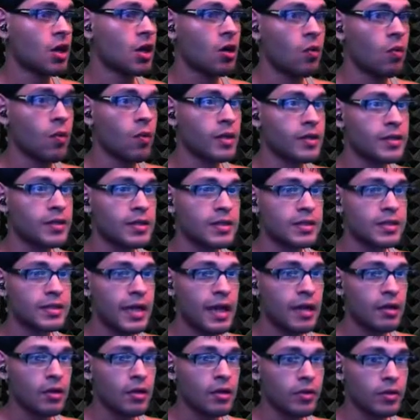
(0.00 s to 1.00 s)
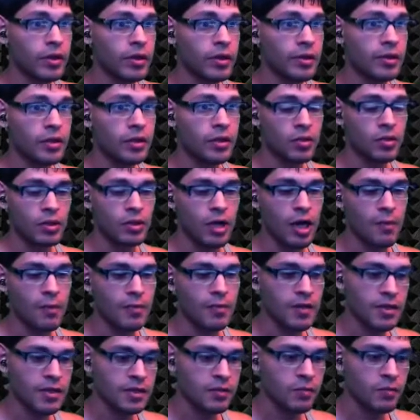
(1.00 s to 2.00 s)
Once it's downloaded, you
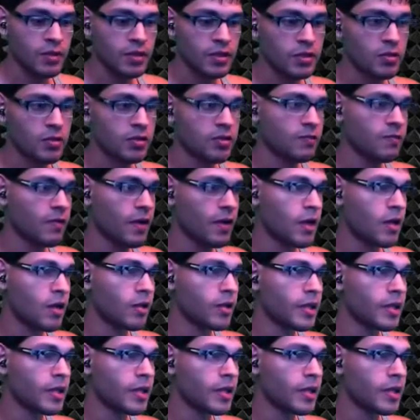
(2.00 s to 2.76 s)
copy this resource file